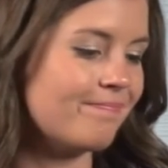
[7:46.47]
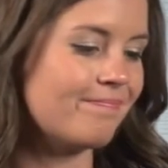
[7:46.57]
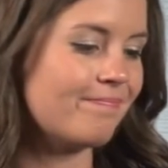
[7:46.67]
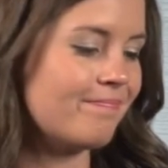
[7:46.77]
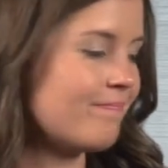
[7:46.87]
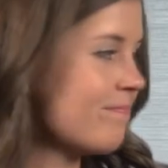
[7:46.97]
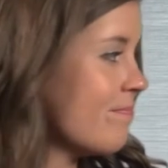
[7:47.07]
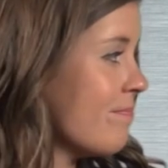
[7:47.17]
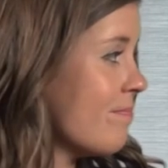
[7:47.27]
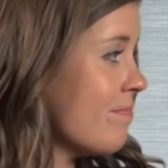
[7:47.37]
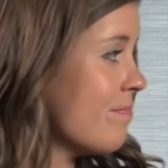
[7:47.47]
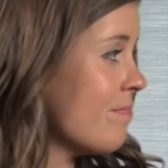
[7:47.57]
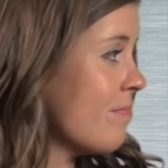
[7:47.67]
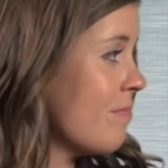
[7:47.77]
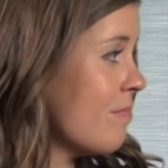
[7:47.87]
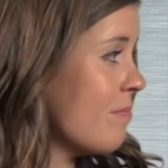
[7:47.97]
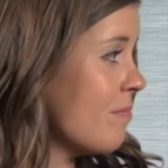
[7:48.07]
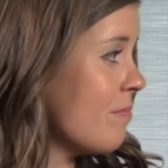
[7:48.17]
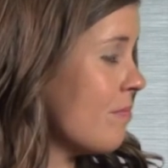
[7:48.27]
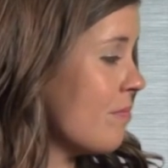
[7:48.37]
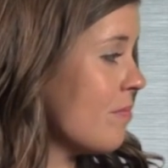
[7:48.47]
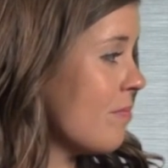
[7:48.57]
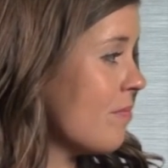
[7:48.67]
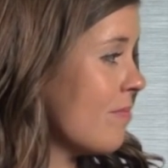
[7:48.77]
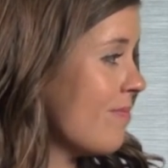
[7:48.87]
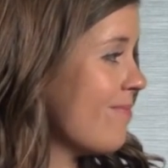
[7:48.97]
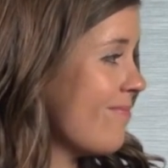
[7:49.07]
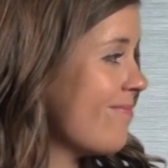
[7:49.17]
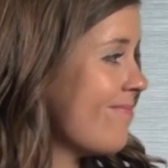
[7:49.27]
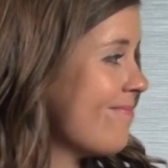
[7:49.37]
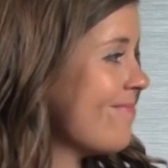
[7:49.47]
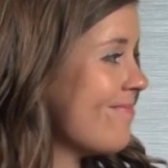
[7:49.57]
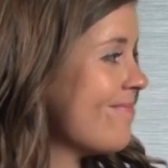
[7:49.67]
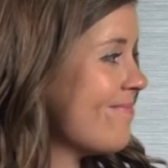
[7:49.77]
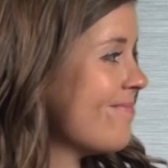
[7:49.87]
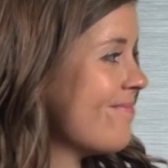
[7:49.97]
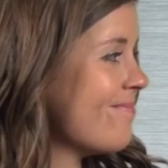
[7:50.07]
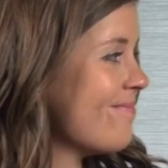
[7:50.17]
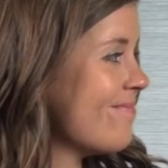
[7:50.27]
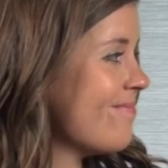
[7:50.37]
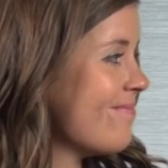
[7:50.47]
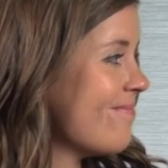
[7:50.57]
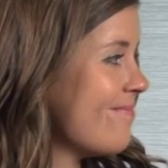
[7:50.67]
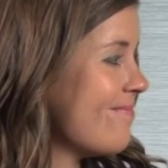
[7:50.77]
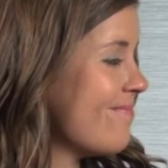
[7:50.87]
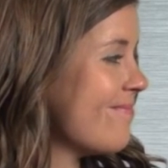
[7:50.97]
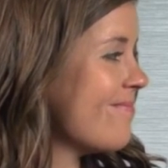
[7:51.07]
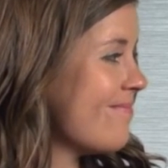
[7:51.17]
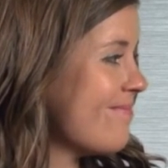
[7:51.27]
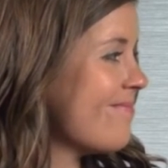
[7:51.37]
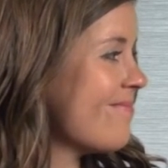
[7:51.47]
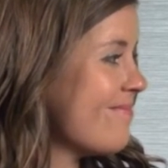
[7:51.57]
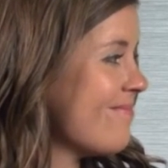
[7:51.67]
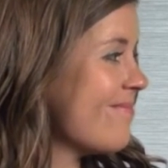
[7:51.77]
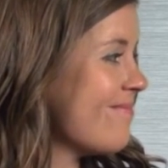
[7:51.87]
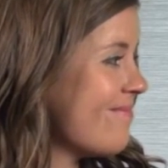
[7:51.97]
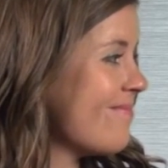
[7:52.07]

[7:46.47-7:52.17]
This person isn't speaking.